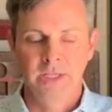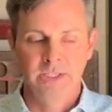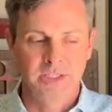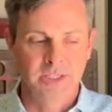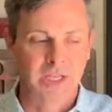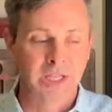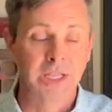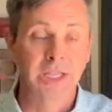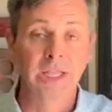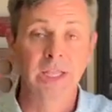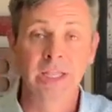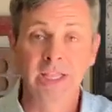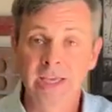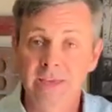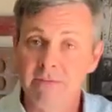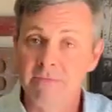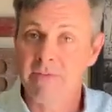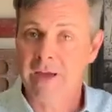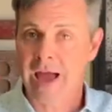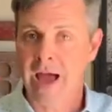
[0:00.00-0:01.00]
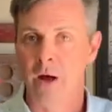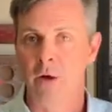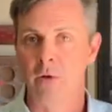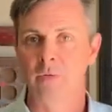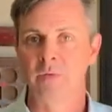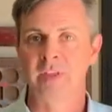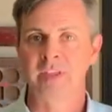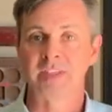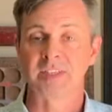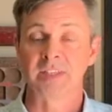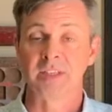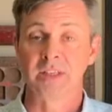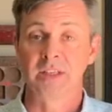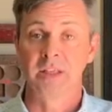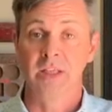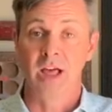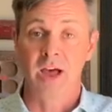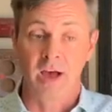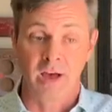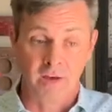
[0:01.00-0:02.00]
to live out this
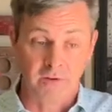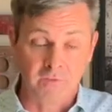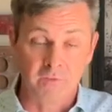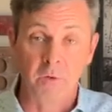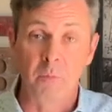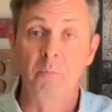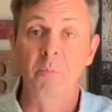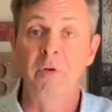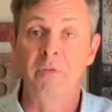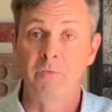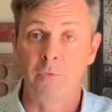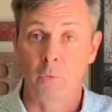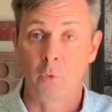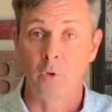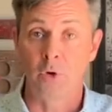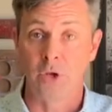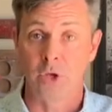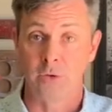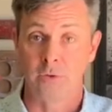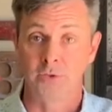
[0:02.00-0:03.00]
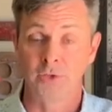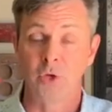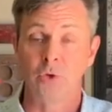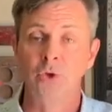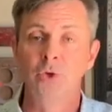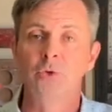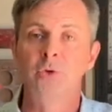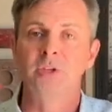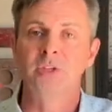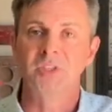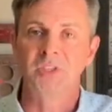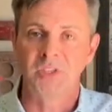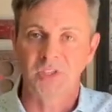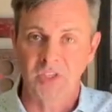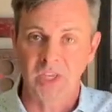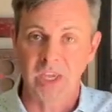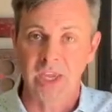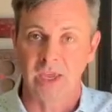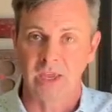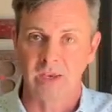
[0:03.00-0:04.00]
love before you so you could
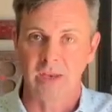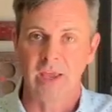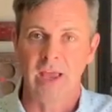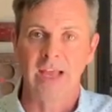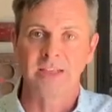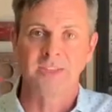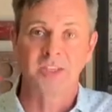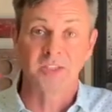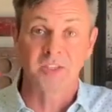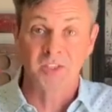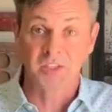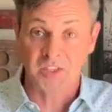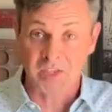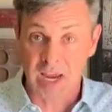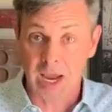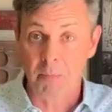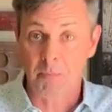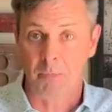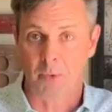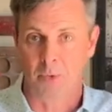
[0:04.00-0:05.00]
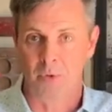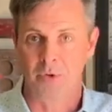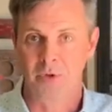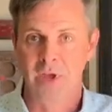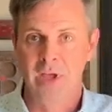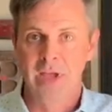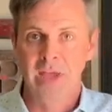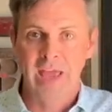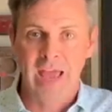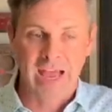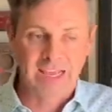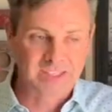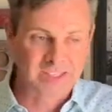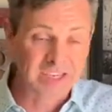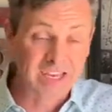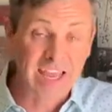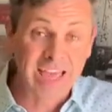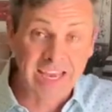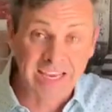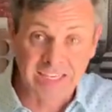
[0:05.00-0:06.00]
see it as a sample, as
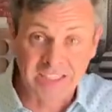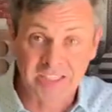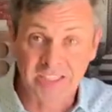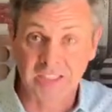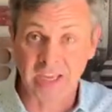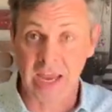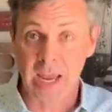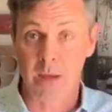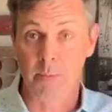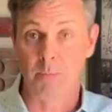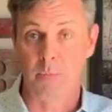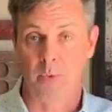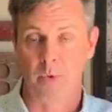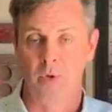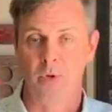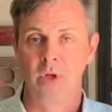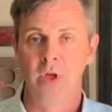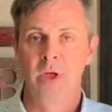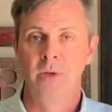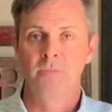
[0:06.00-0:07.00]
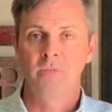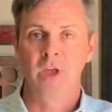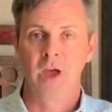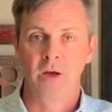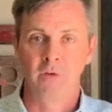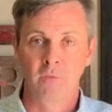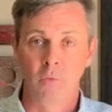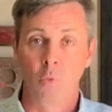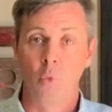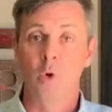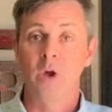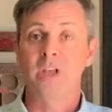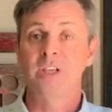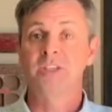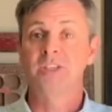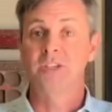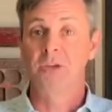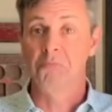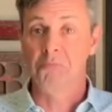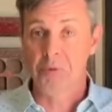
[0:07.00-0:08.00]
an example of what
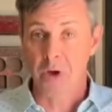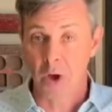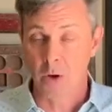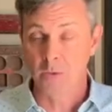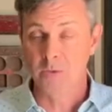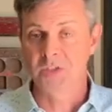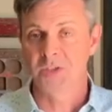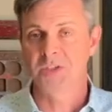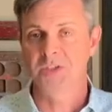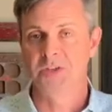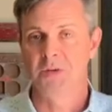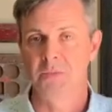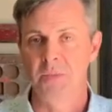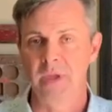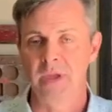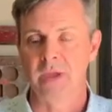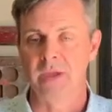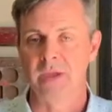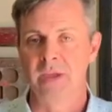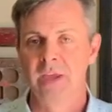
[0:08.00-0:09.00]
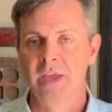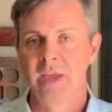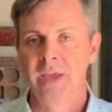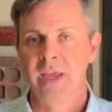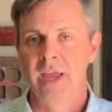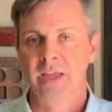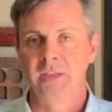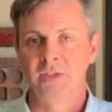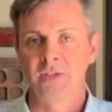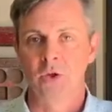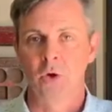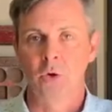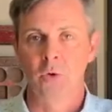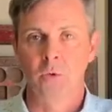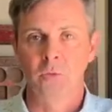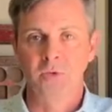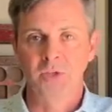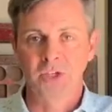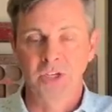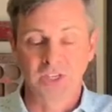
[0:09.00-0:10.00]
is supposed to be. And
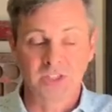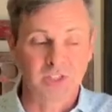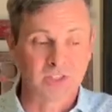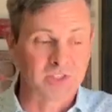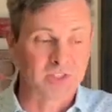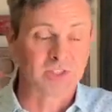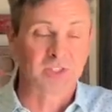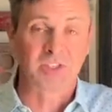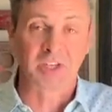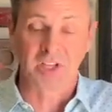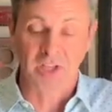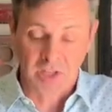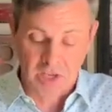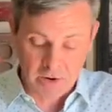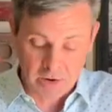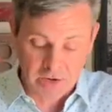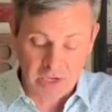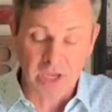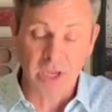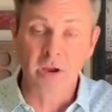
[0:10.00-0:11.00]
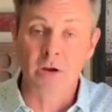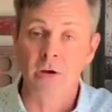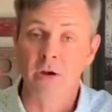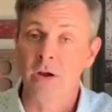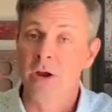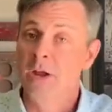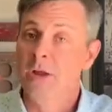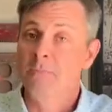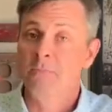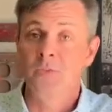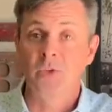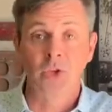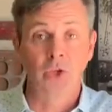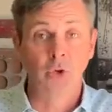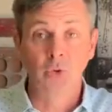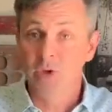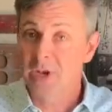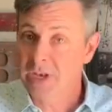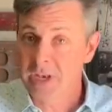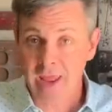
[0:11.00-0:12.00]
so Jesus is declaring here,
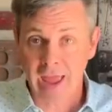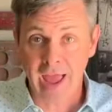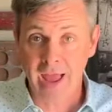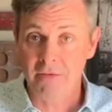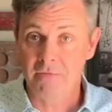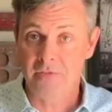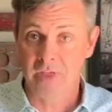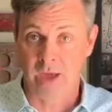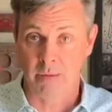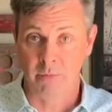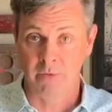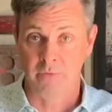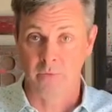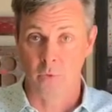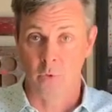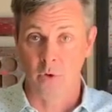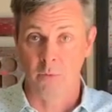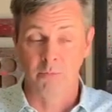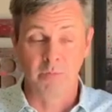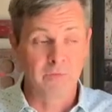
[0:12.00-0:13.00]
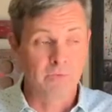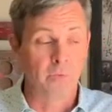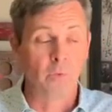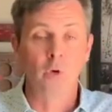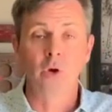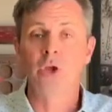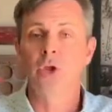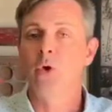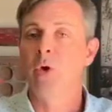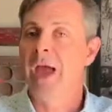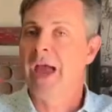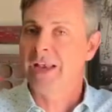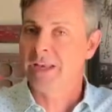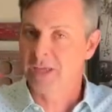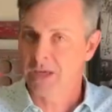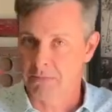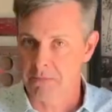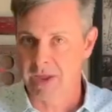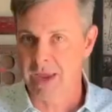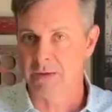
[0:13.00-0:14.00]
you didn't have that before. Before you
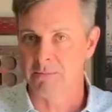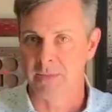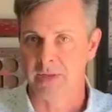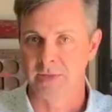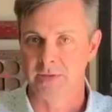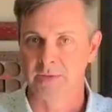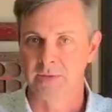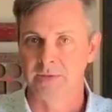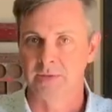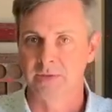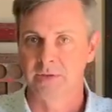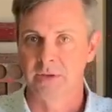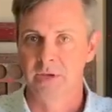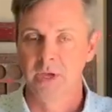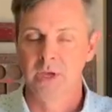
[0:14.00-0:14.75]
had commandments.